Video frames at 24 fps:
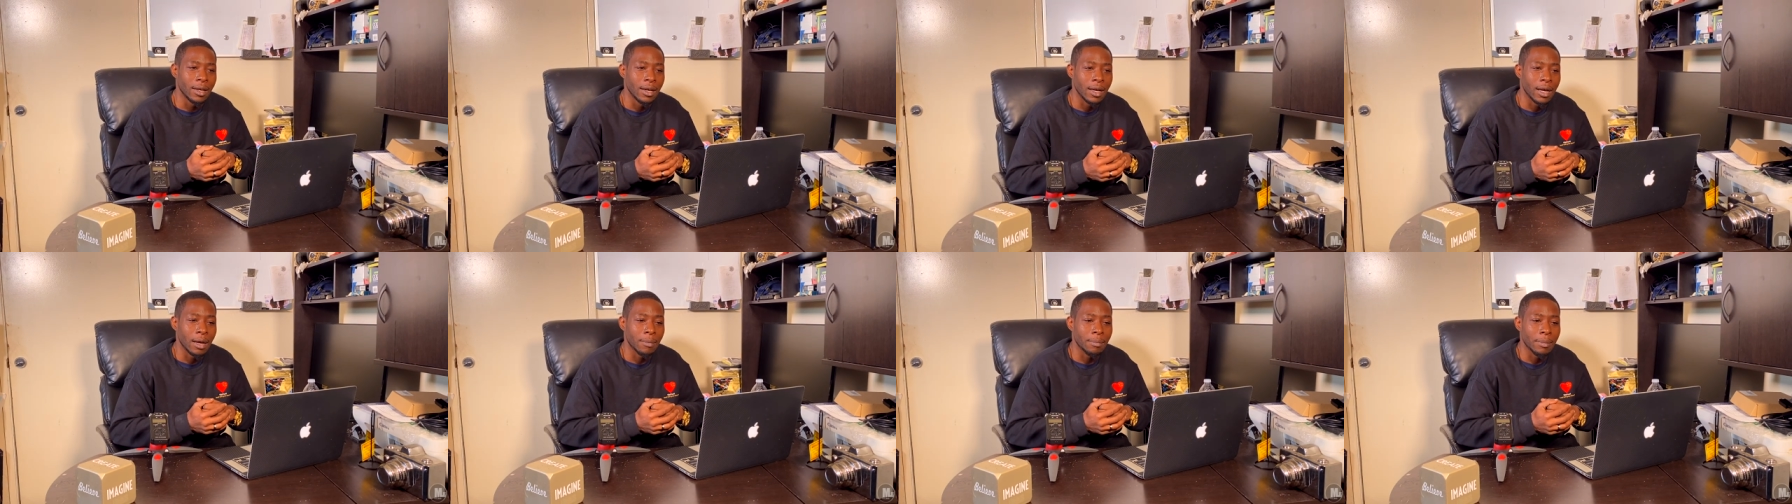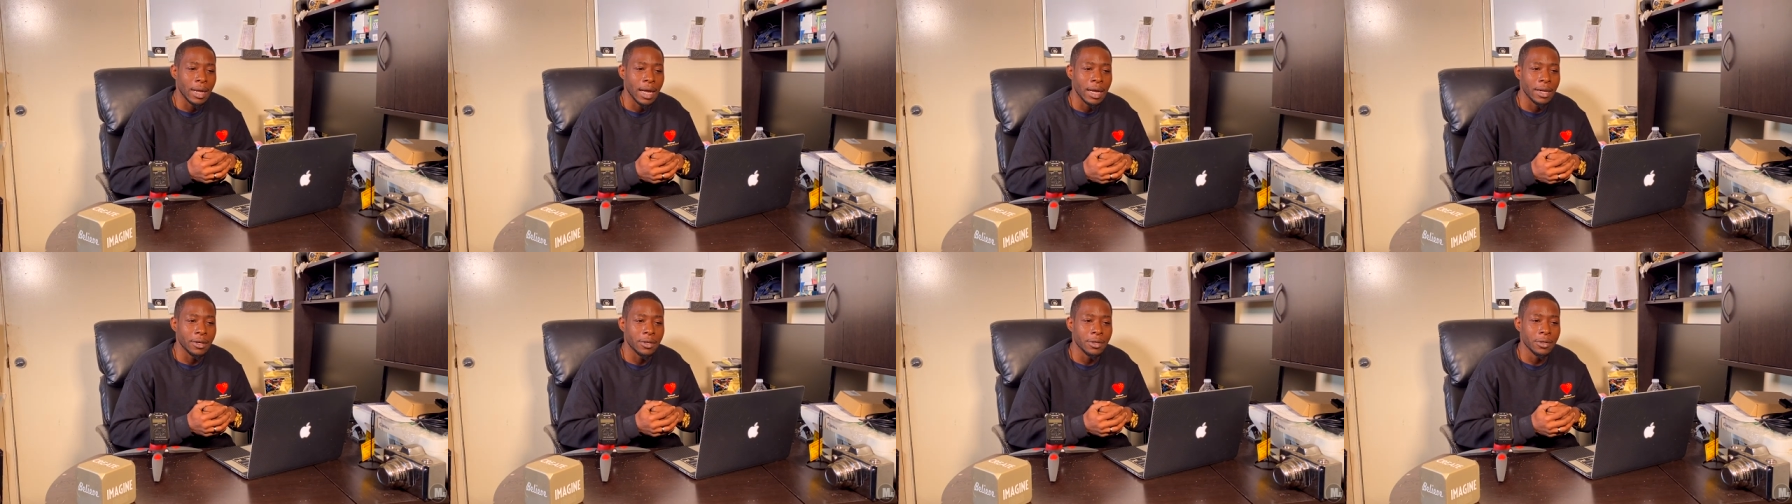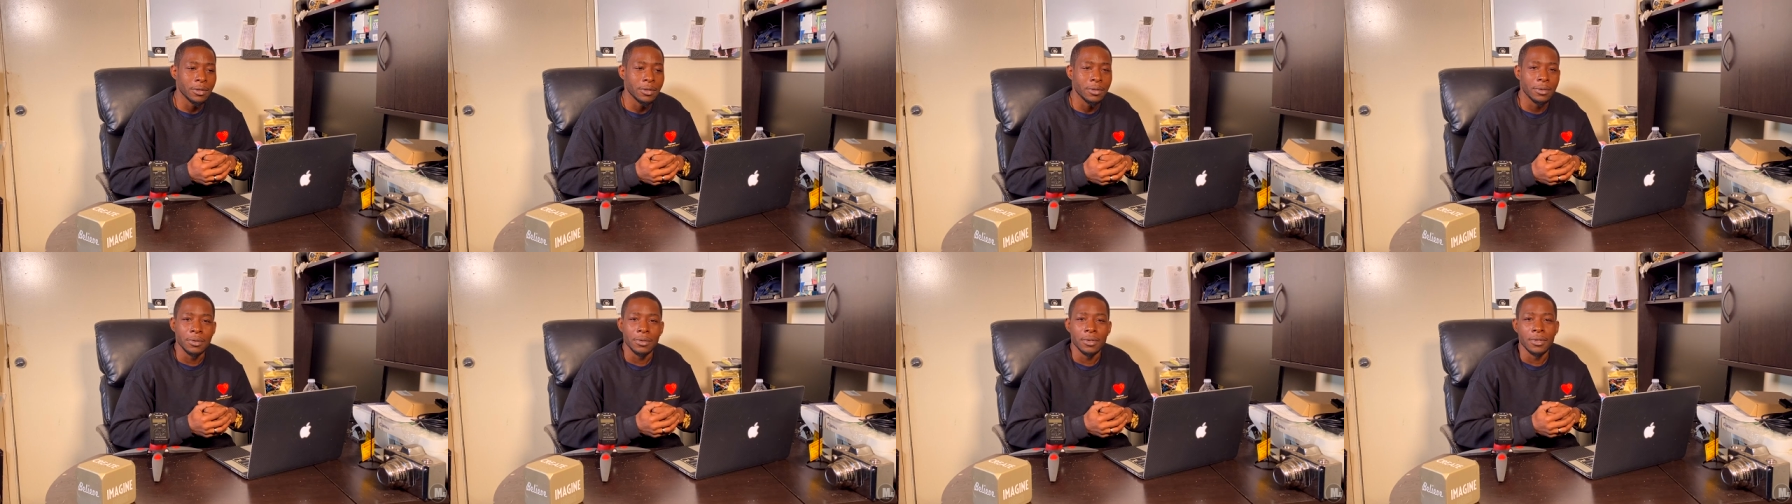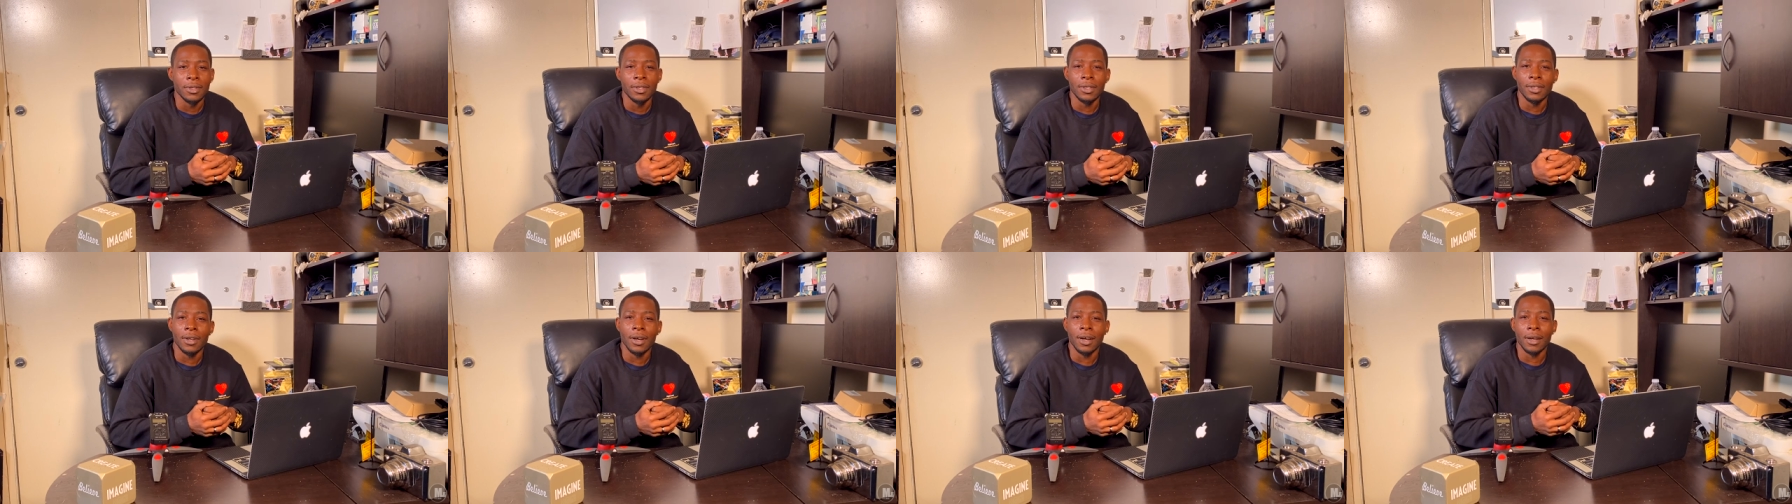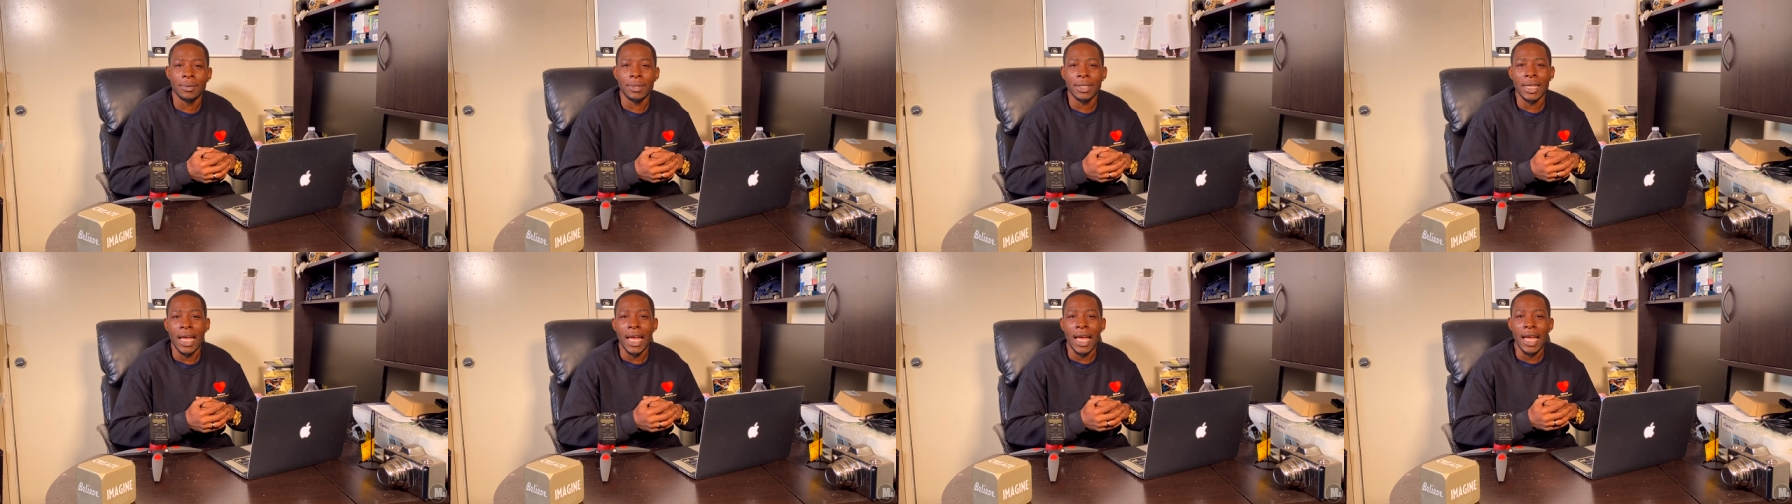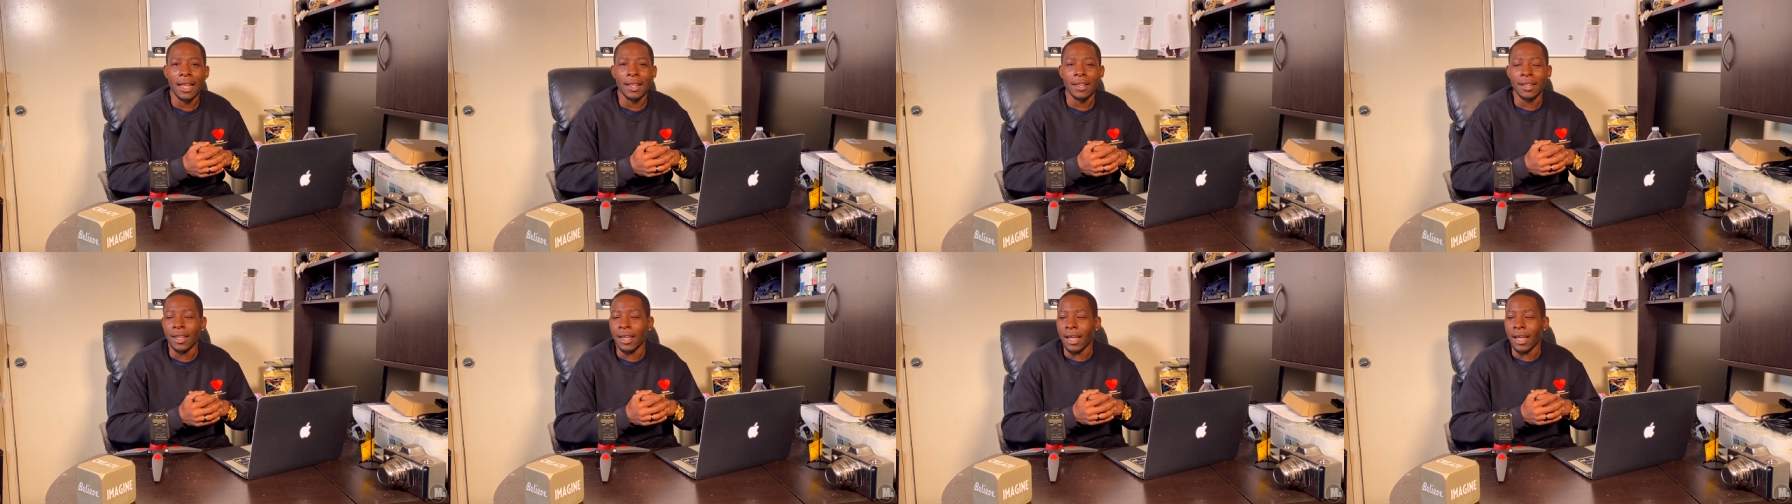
I'm like, dude, you know what I'm saying?